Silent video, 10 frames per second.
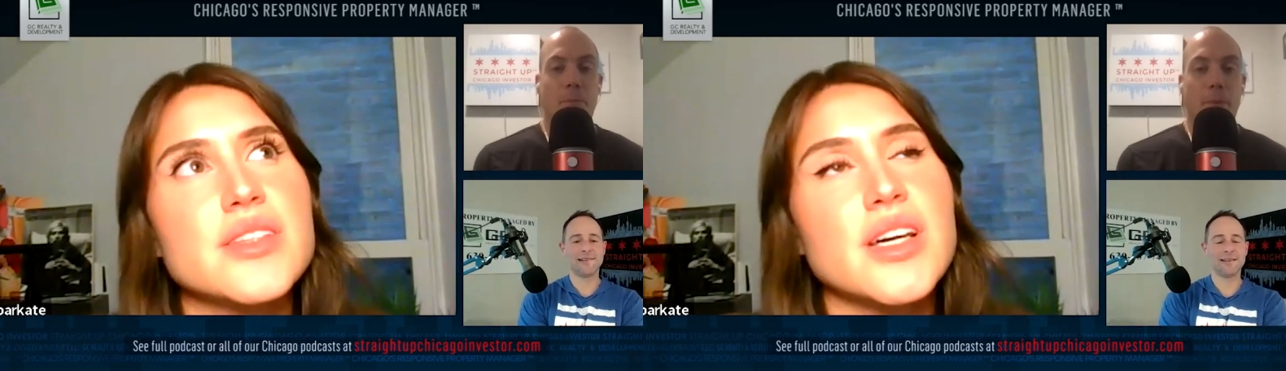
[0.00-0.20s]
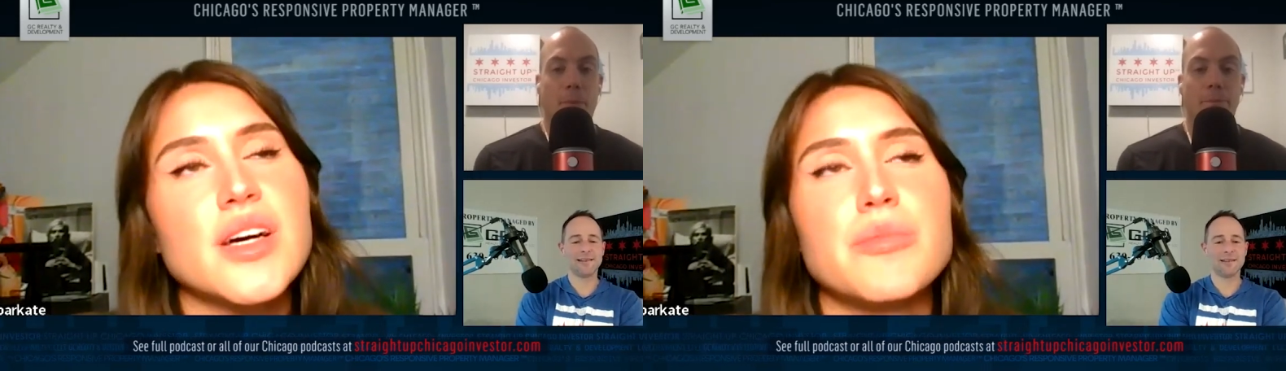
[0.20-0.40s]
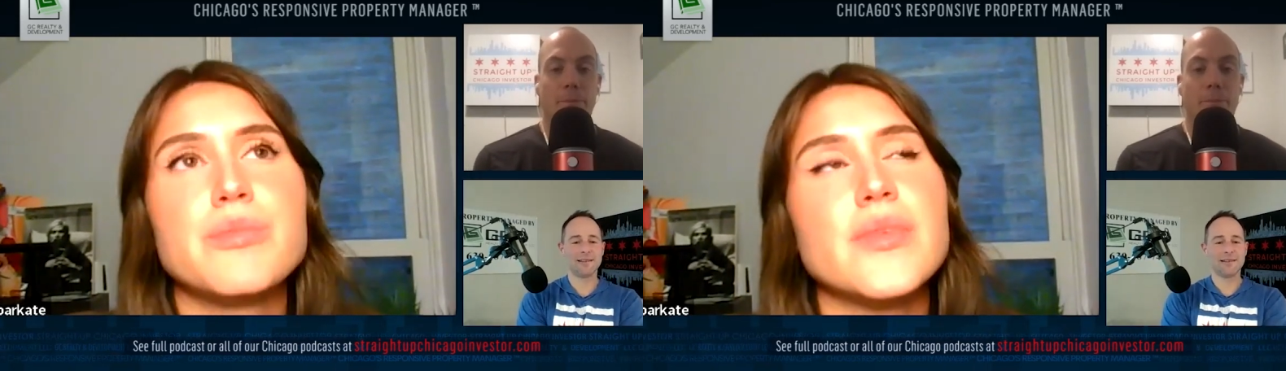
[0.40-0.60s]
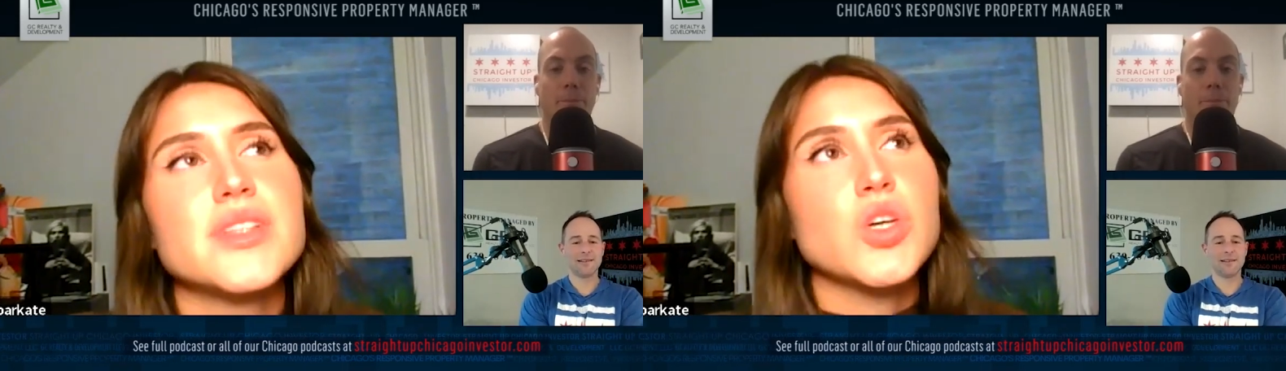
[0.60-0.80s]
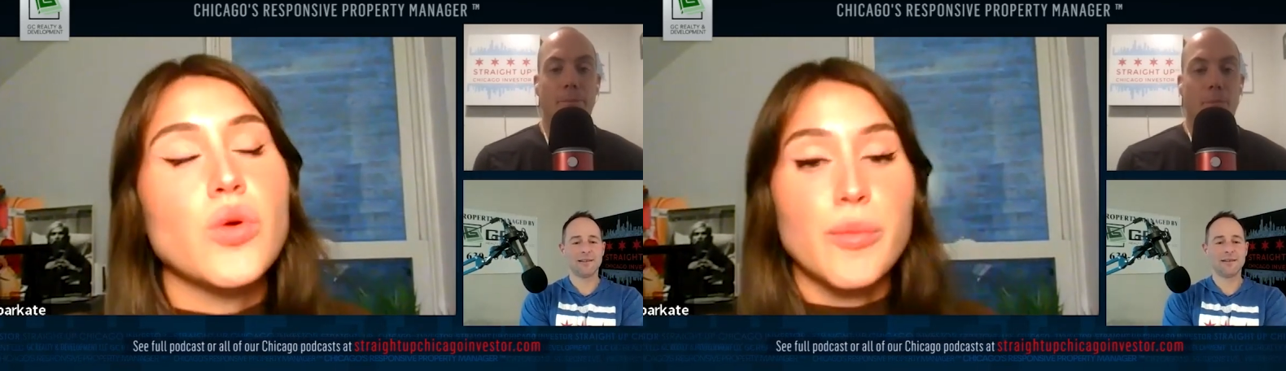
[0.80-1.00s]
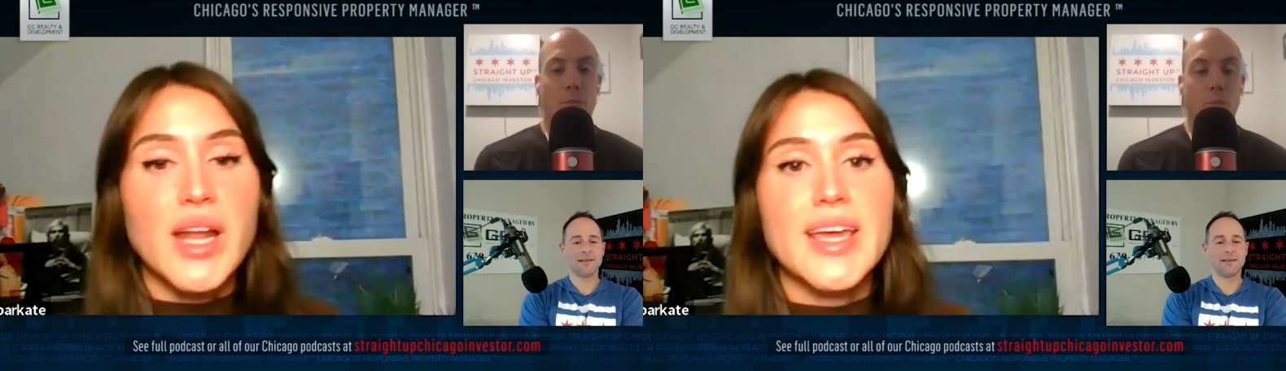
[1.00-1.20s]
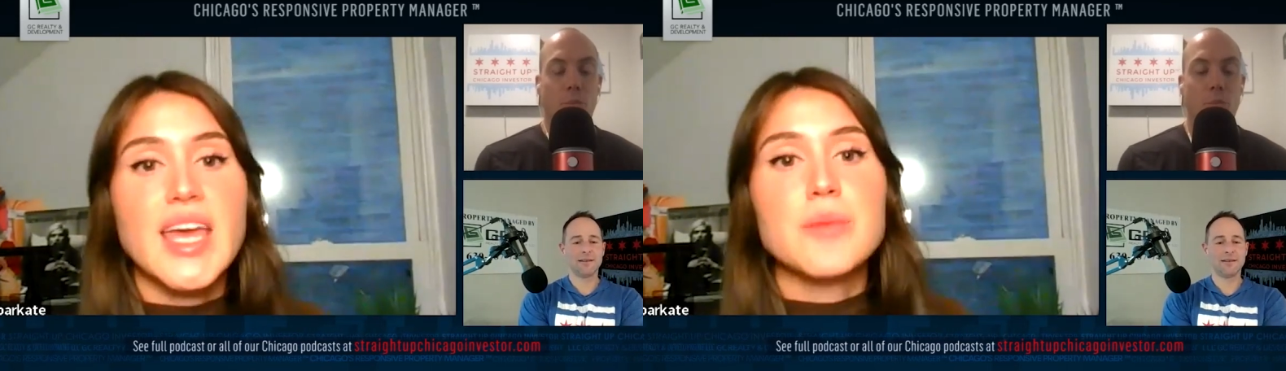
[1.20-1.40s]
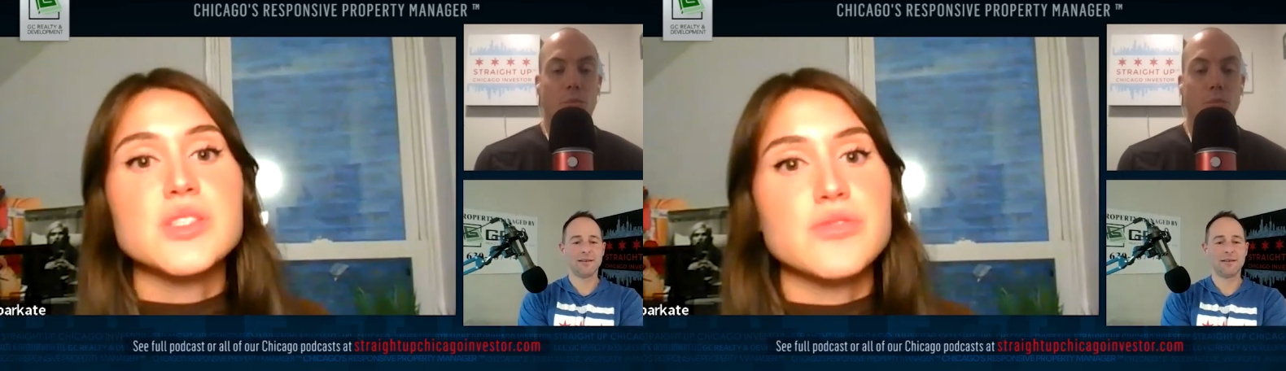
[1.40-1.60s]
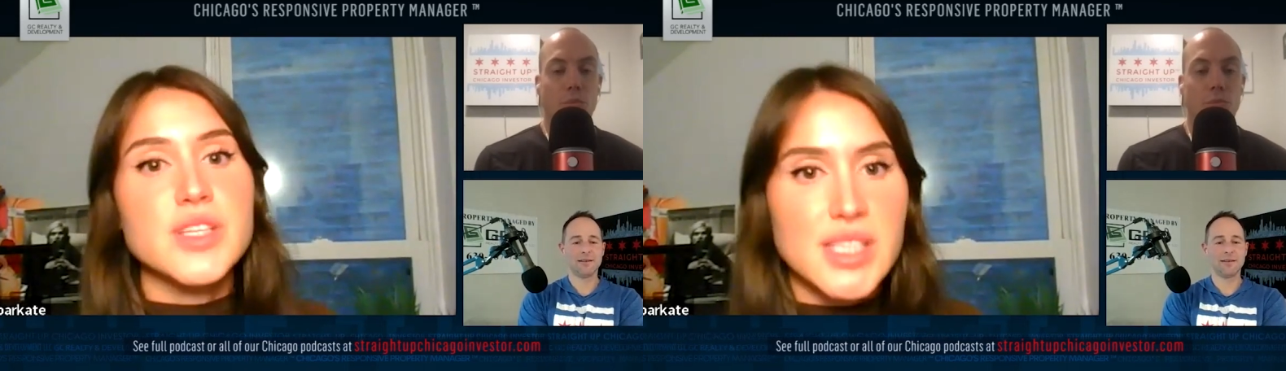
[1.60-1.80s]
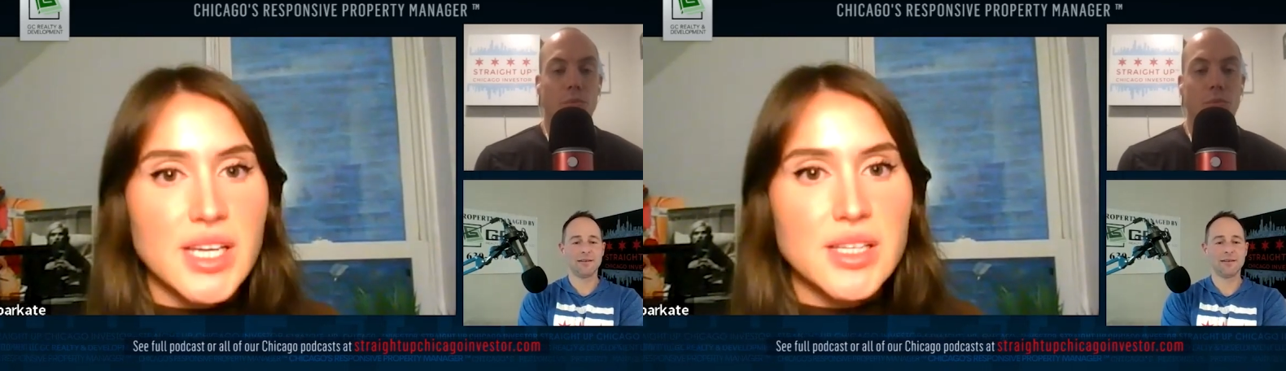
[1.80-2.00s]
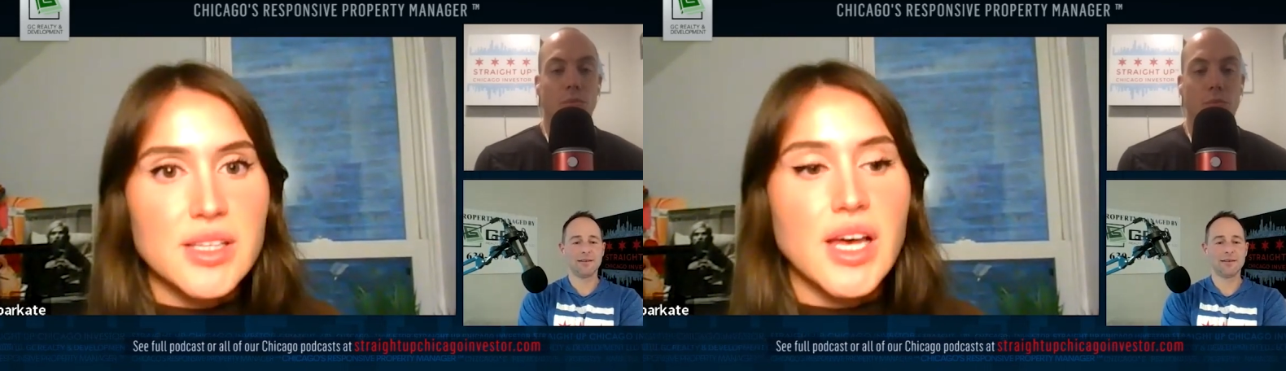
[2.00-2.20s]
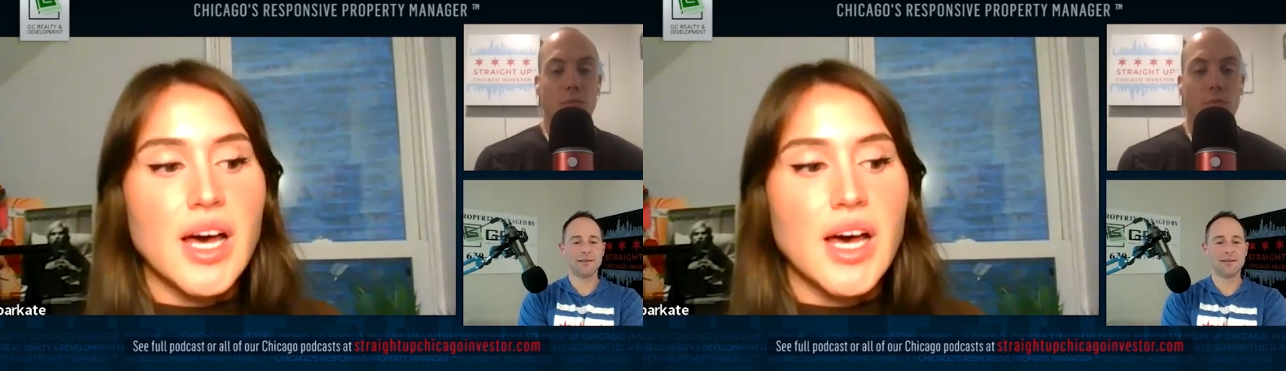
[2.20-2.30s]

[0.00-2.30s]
Speaker 1: the so when I came to visit,